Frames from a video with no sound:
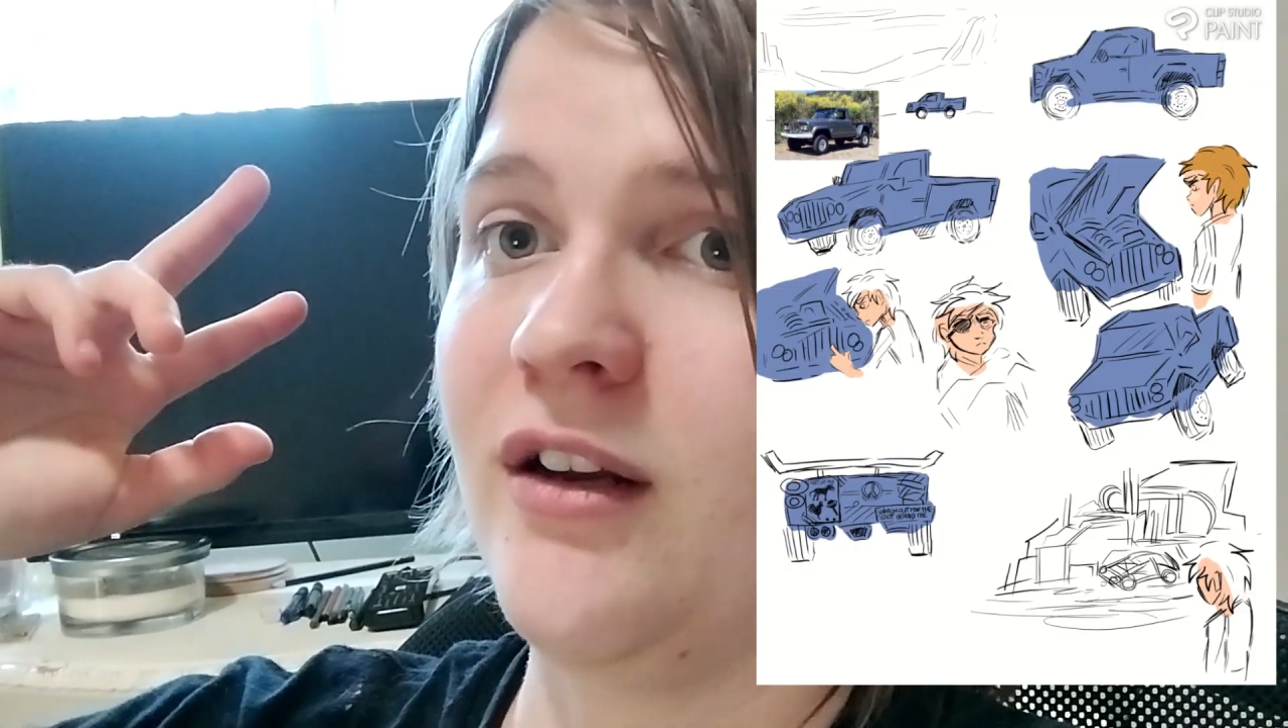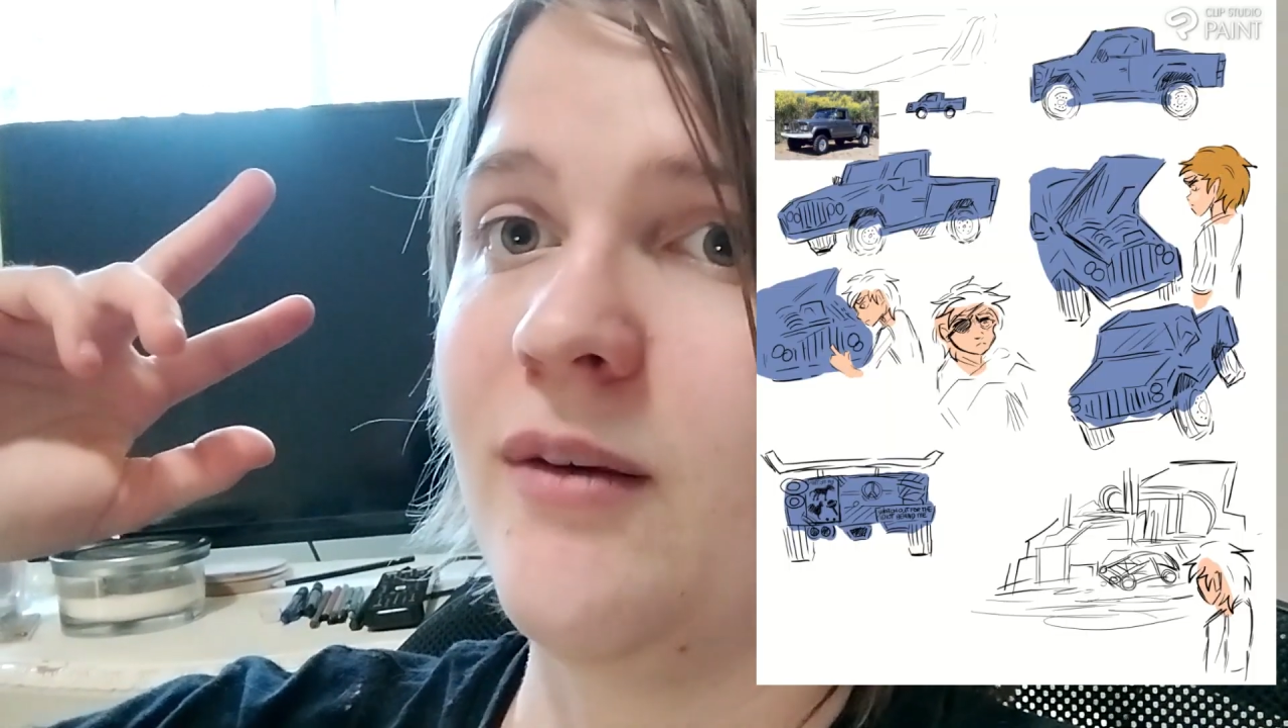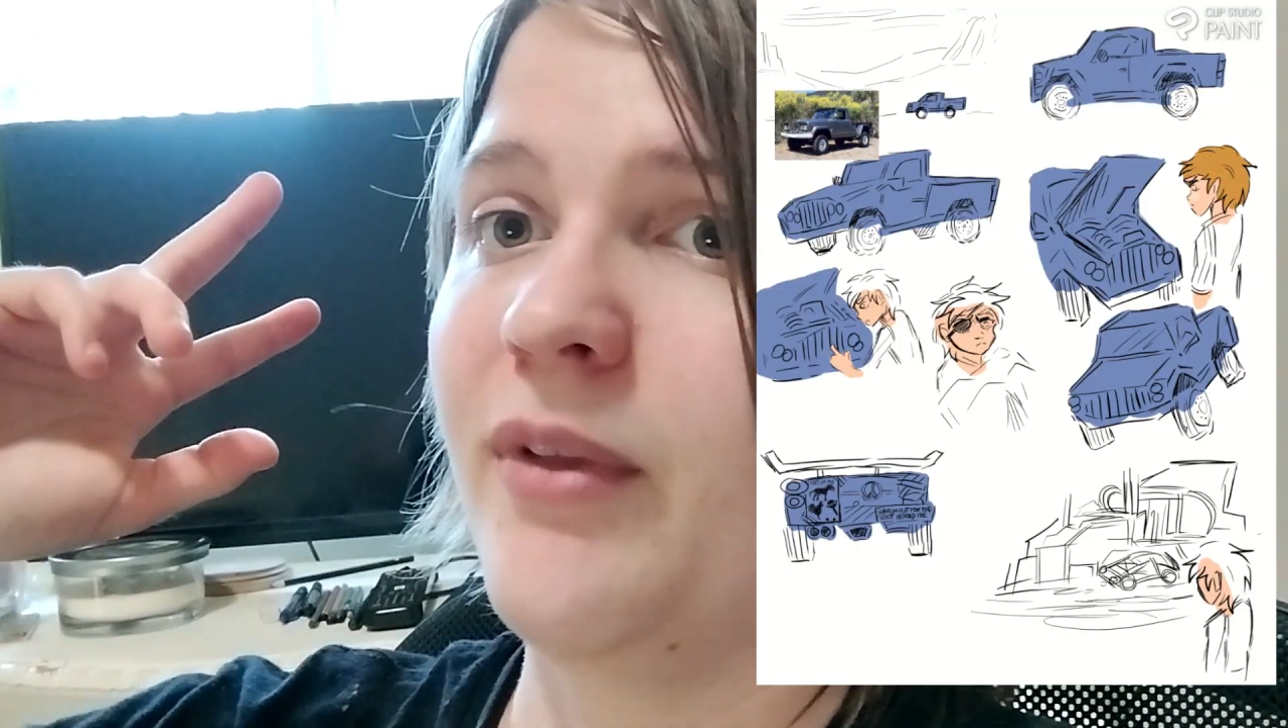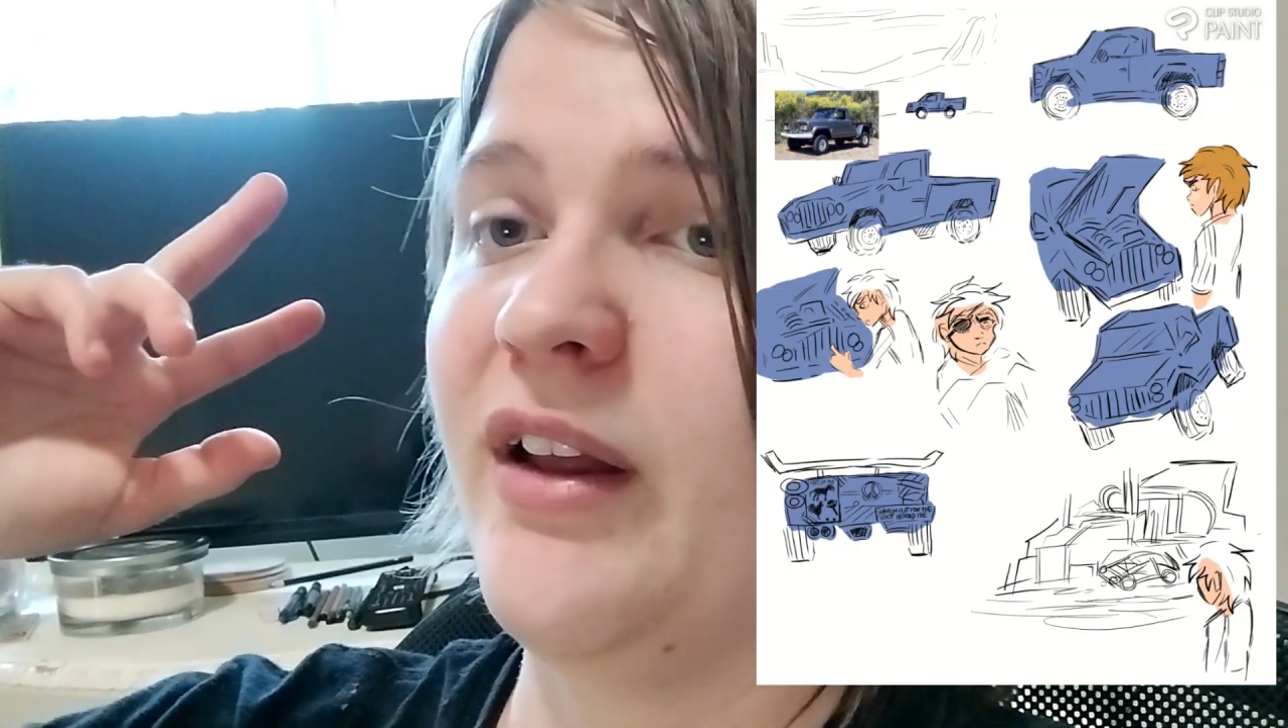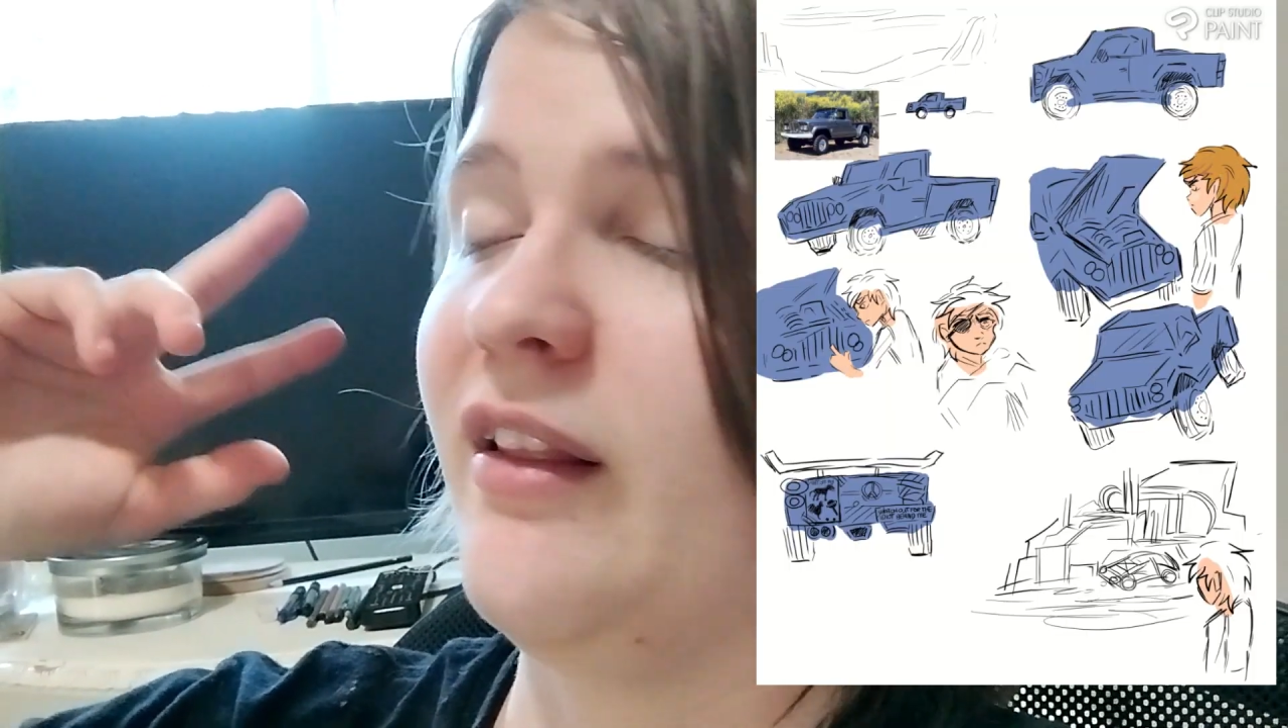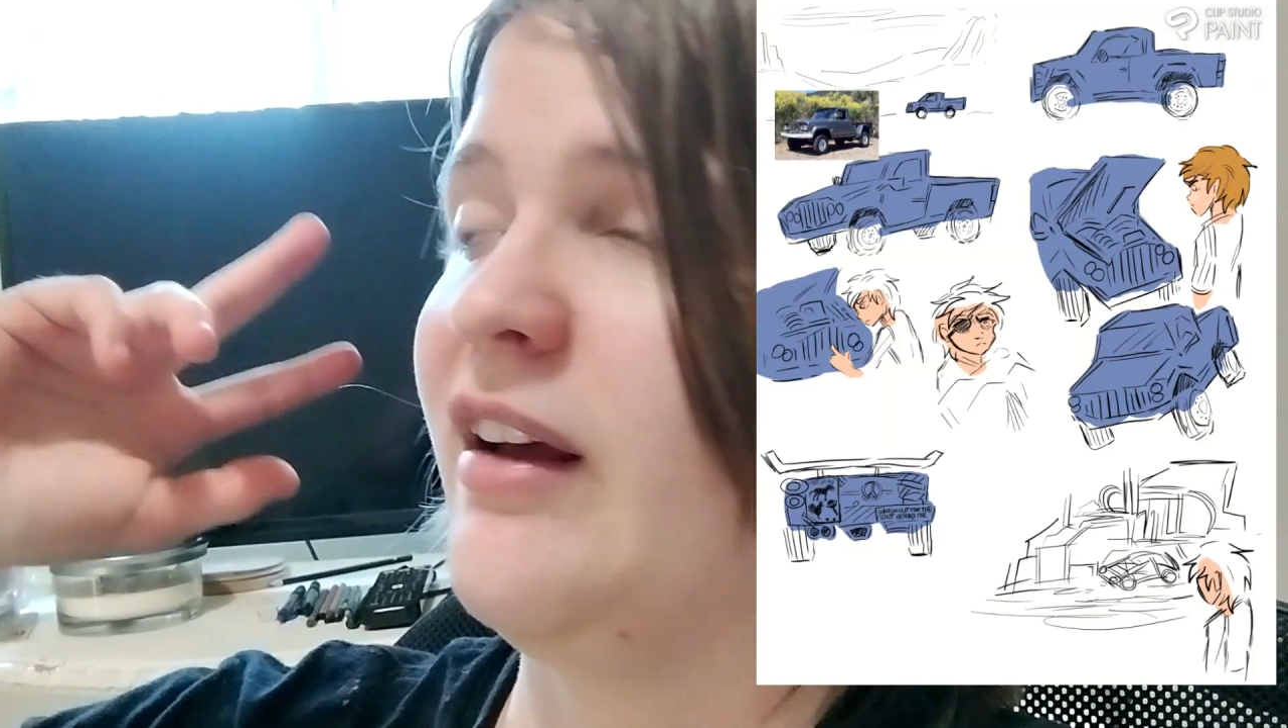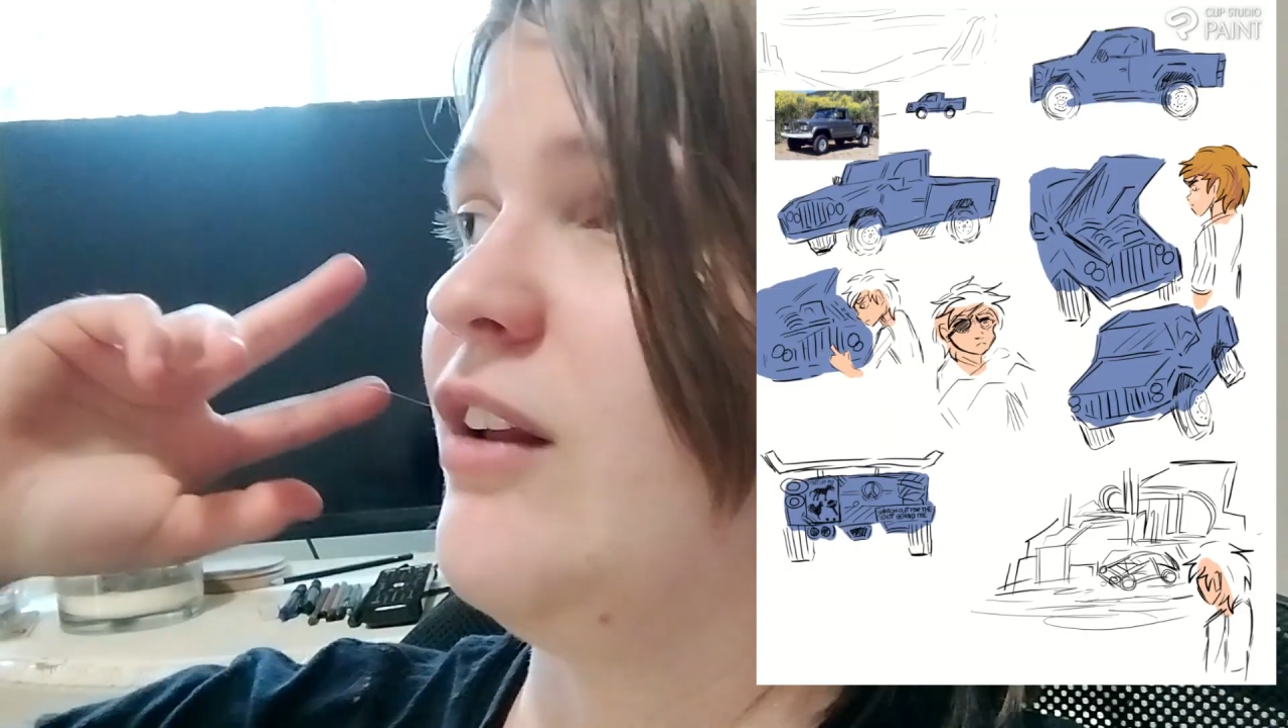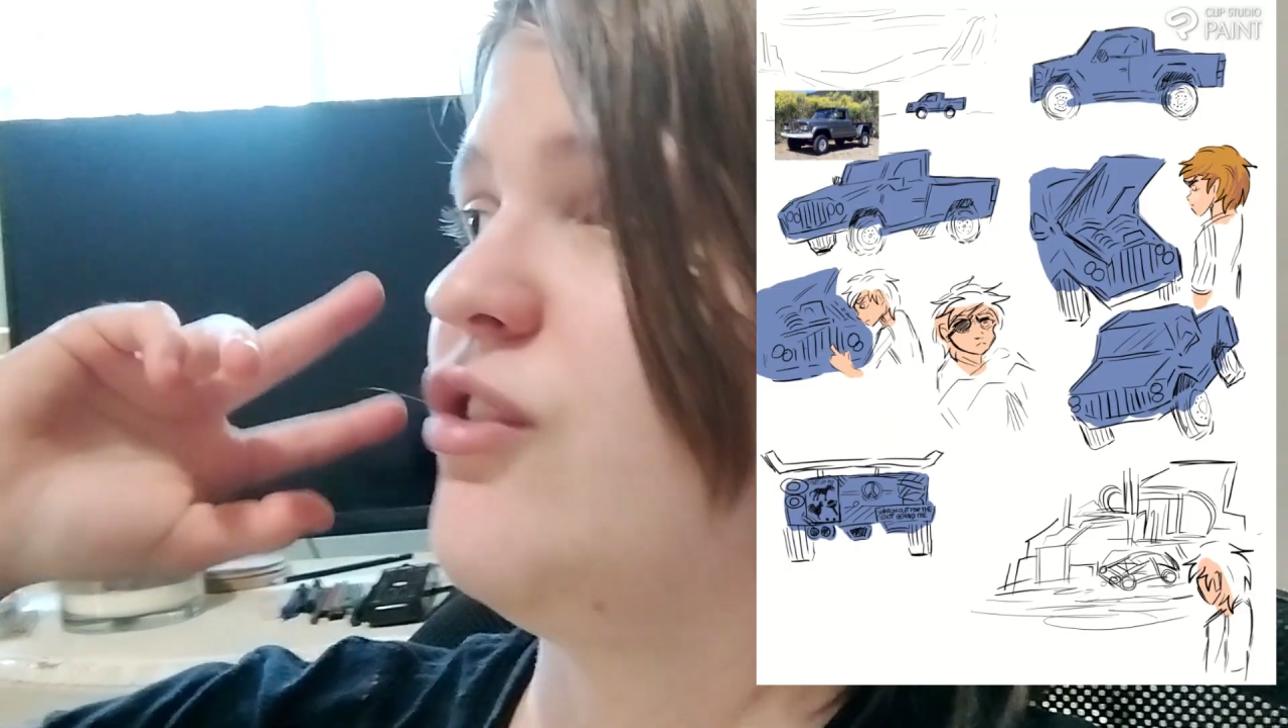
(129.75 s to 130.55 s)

completely